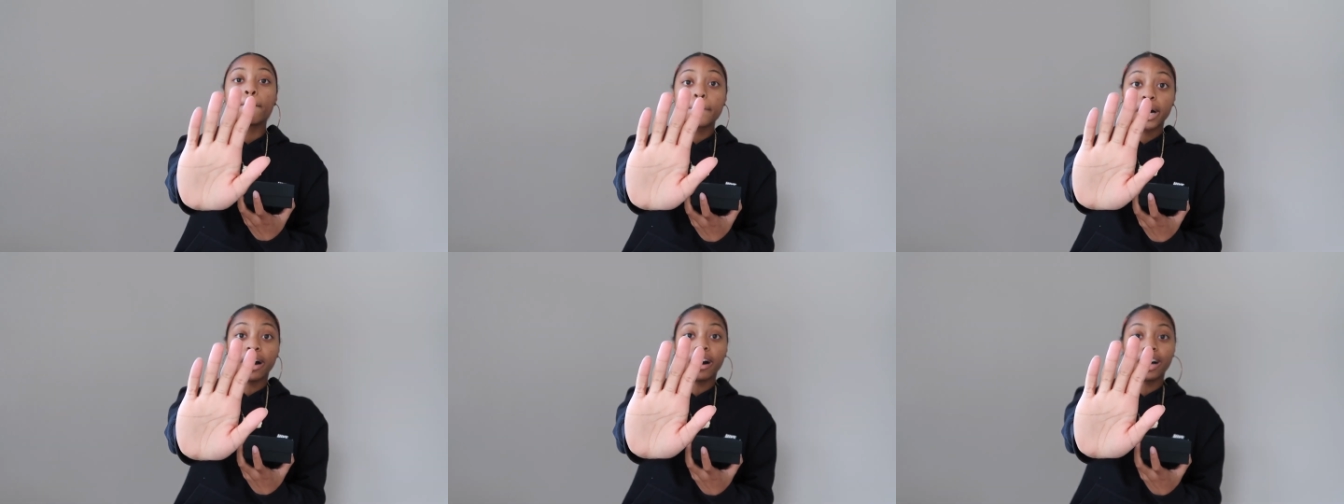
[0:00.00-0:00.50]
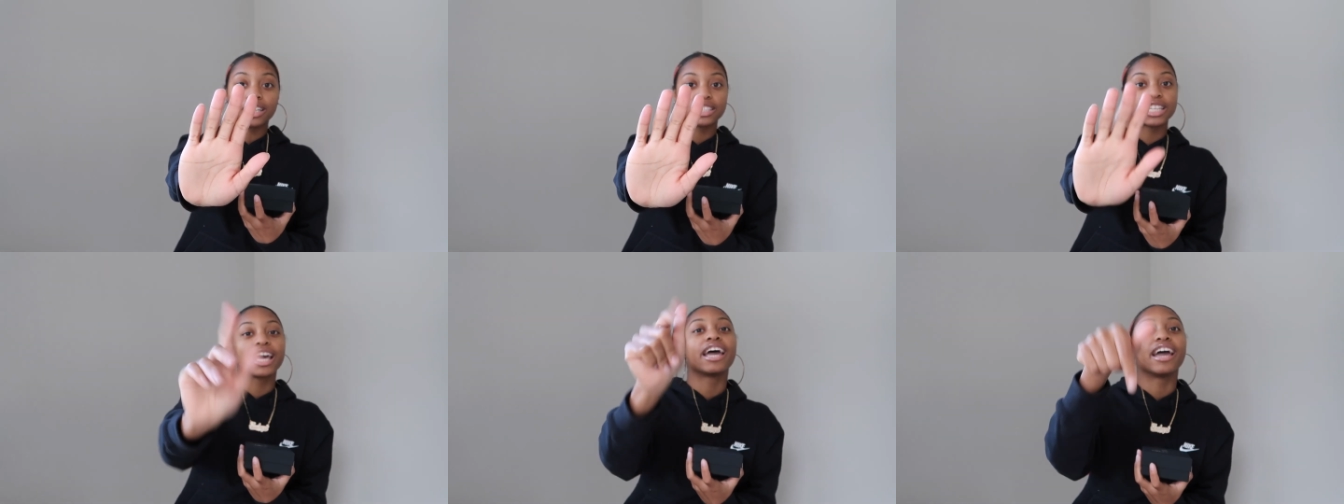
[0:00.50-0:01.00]
Pause
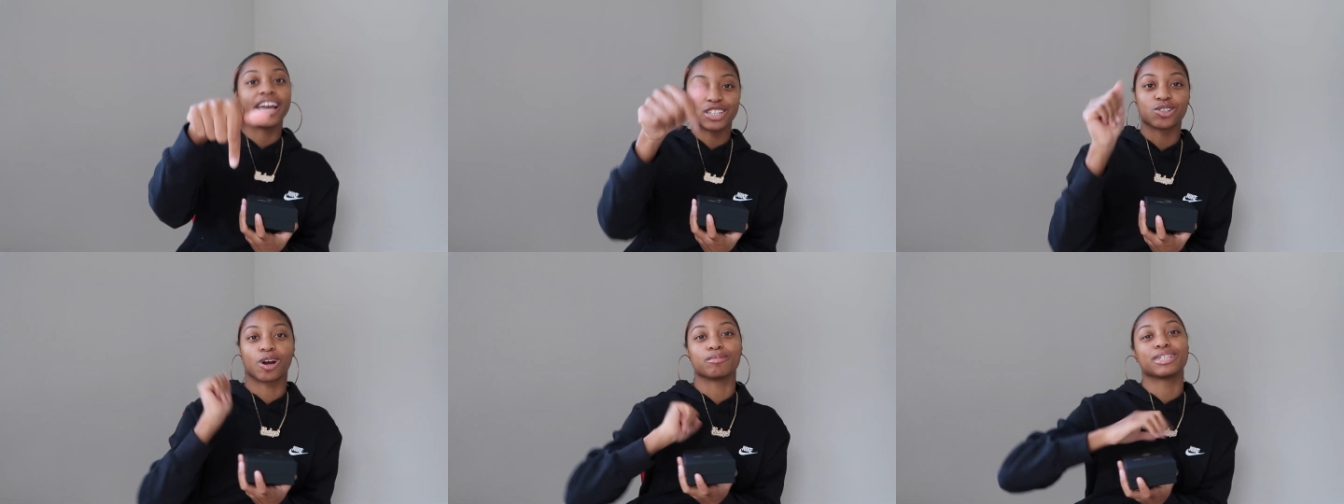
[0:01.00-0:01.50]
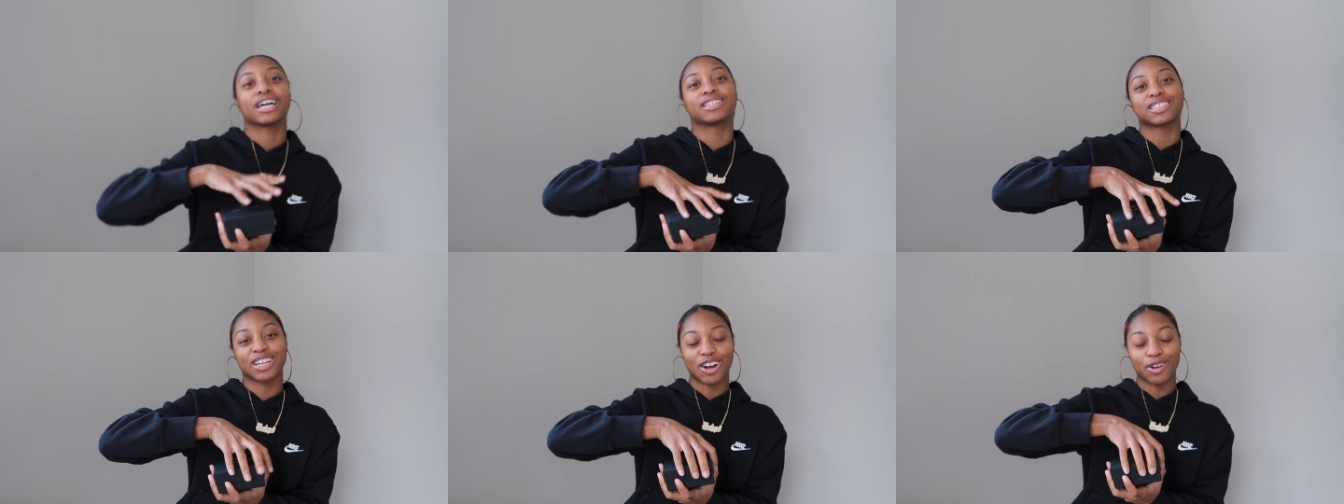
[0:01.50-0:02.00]
and drop down
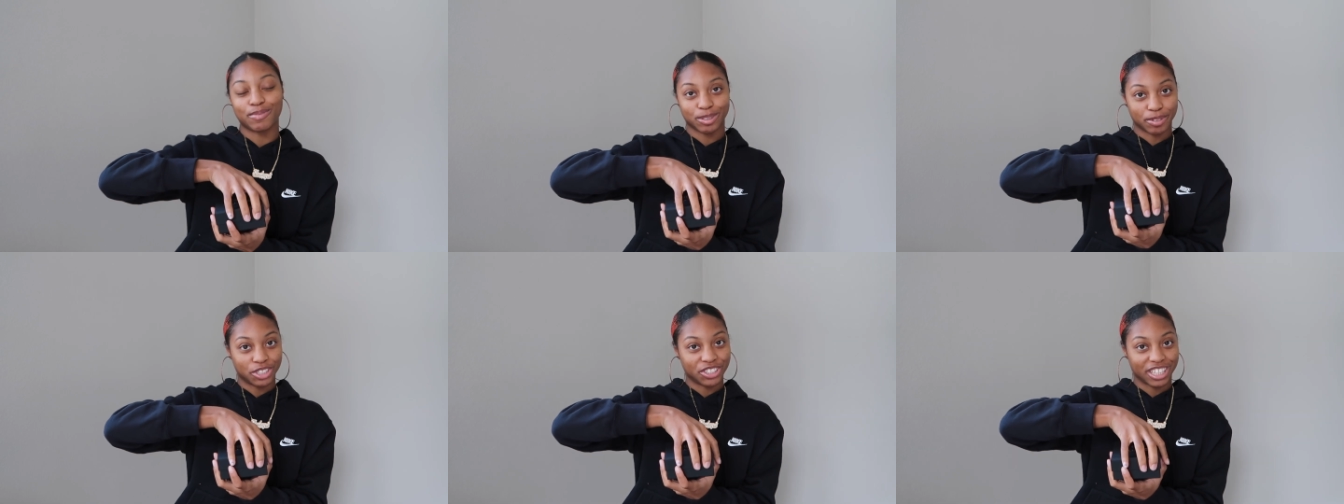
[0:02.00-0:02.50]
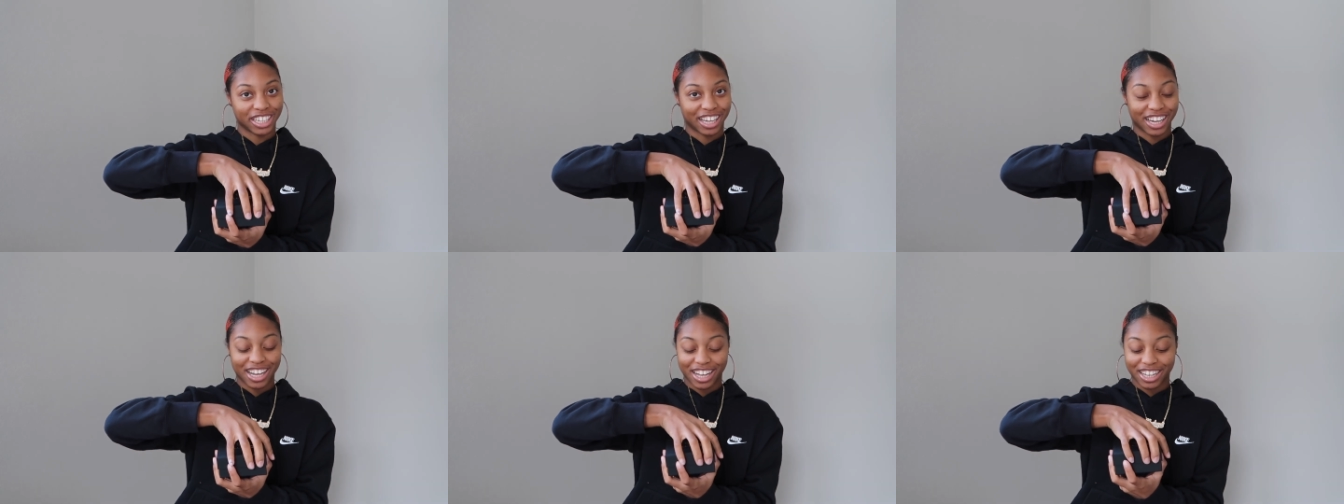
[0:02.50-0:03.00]
in the comments what you think
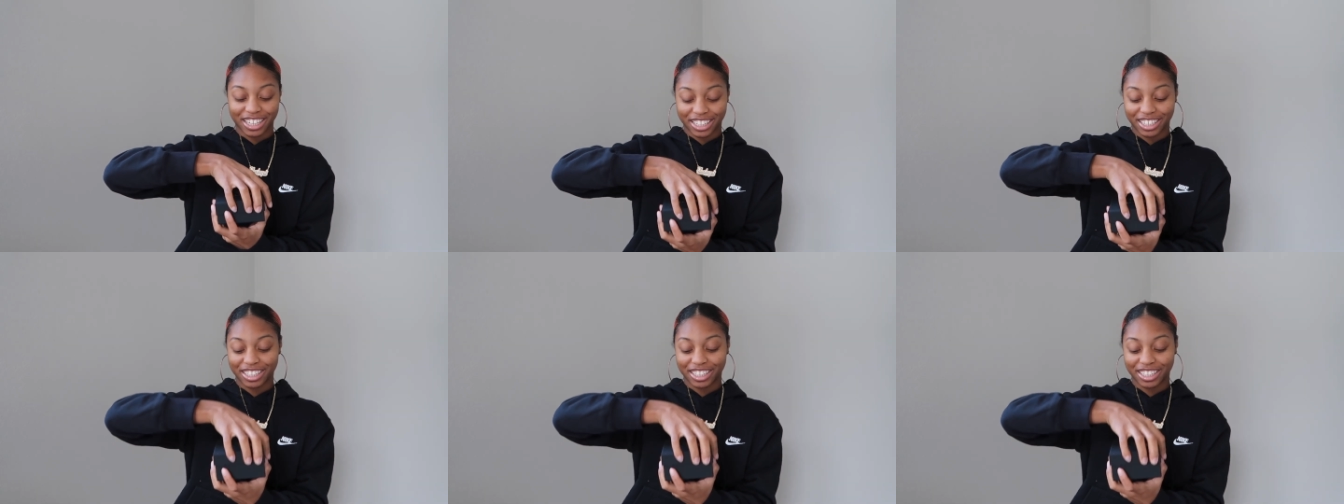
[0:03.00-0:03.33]
I got.